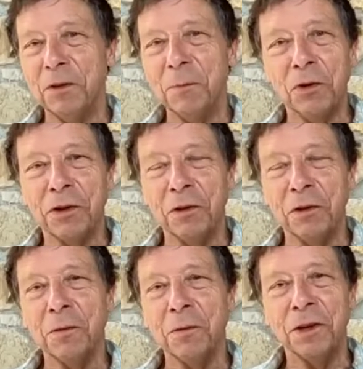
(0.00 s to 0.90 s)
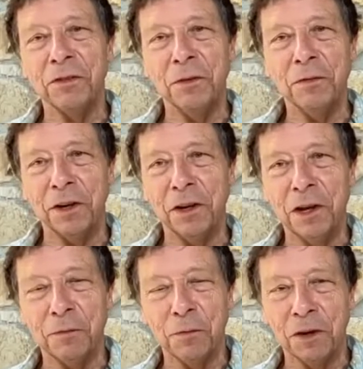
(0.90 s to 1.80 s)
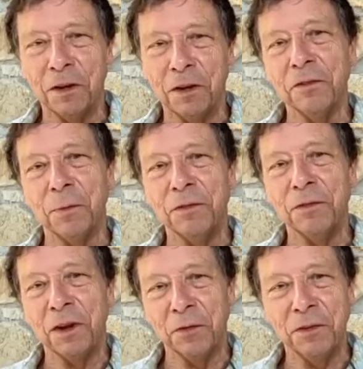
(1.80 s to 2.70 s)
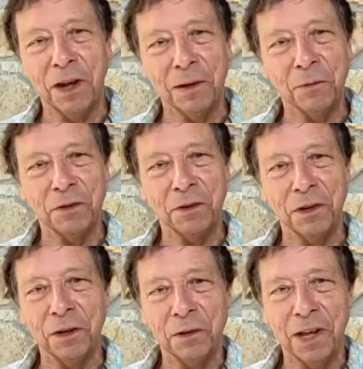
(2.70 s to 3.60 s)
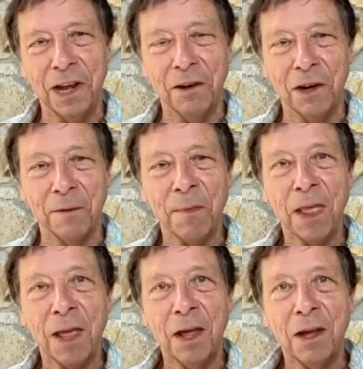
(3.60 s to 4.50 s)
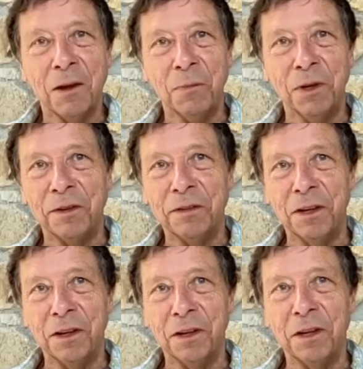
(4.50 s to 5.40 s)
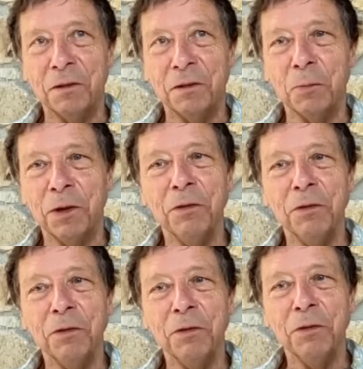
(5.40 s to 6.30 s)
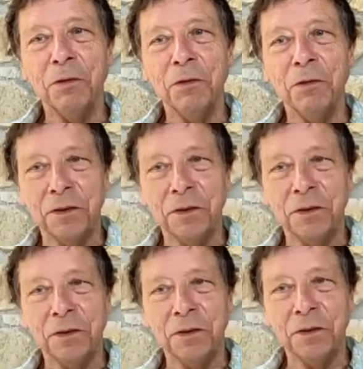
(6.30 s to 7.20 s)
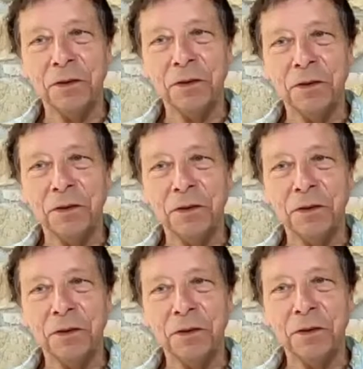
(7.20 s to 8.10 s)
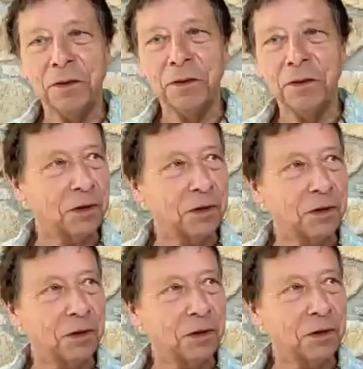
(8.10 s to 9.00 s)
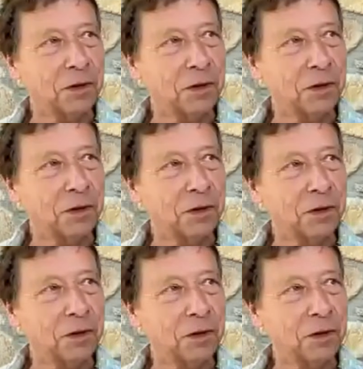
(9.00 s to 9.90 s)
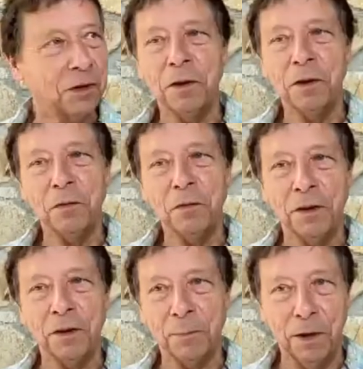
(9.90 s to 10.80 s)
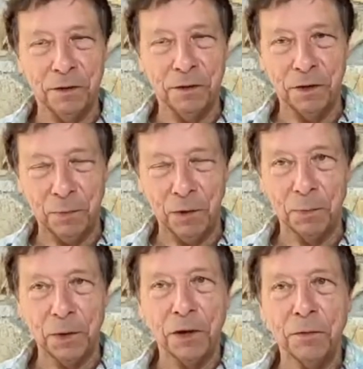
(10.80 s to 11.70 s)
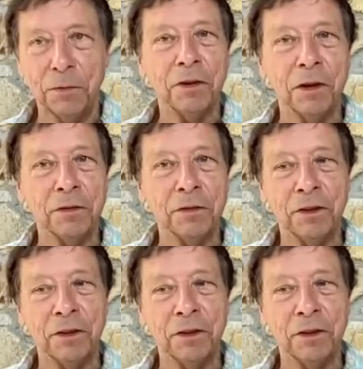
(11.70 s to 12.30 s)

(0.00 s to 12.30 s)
Portugal because, in fact, I have worked in Lisbon several times, so I know the area. But it would be really good to be able to talk to you and to people in Flanders about this problem, because maintenance is